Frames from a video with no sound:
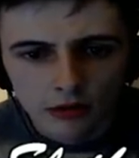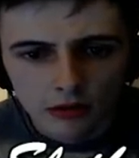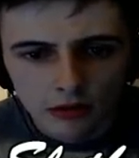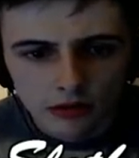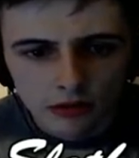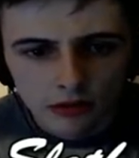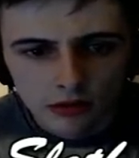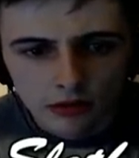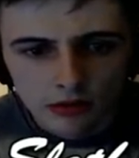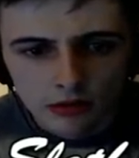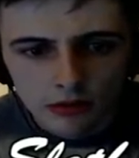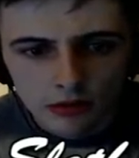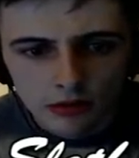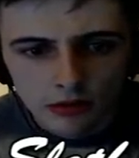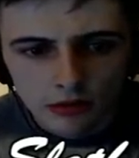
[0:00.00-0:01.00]

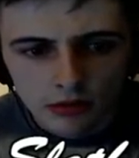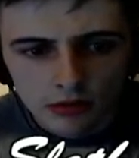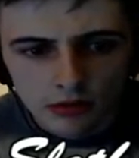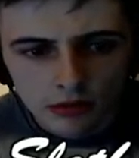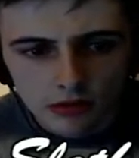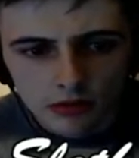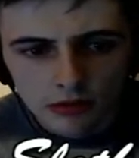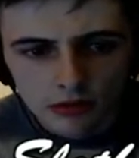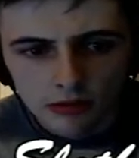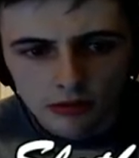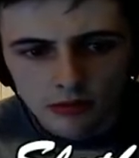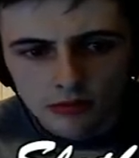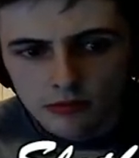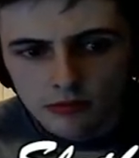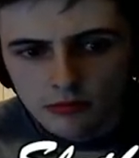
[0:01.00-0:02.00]

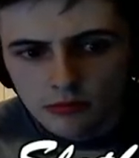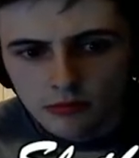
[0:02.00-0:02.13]
(silence)